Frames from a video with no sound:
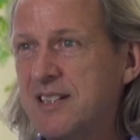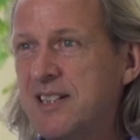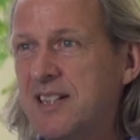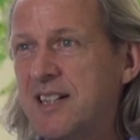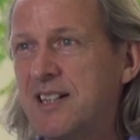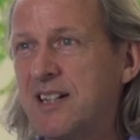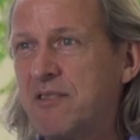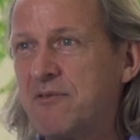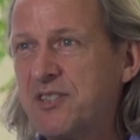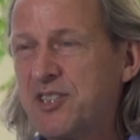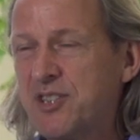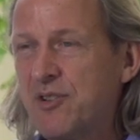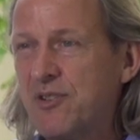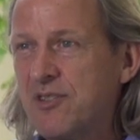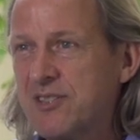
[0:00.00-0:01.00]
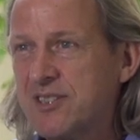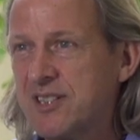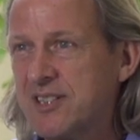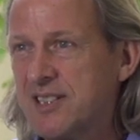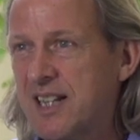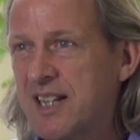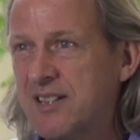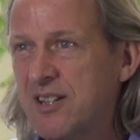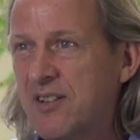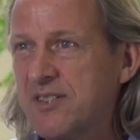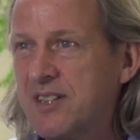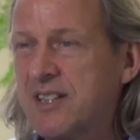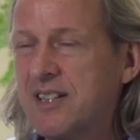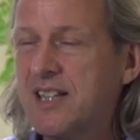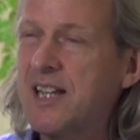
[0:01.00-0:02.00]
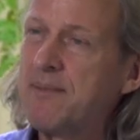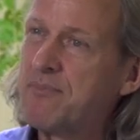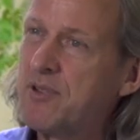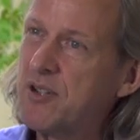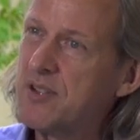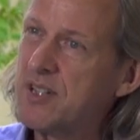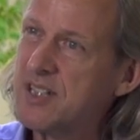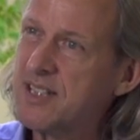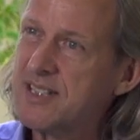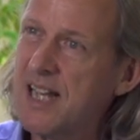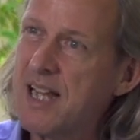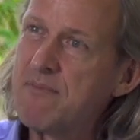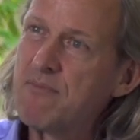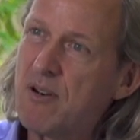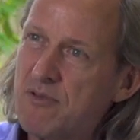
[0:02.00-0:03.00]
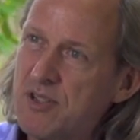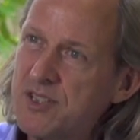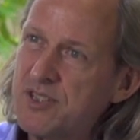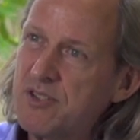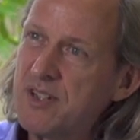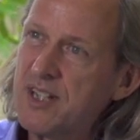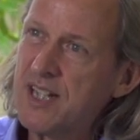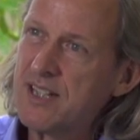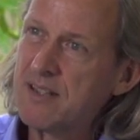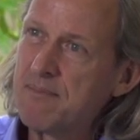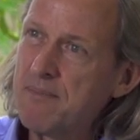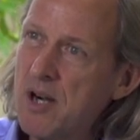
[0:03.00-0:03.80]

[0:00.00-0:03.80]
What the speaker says: you know, resources, and not keep doing the same what we're doing at the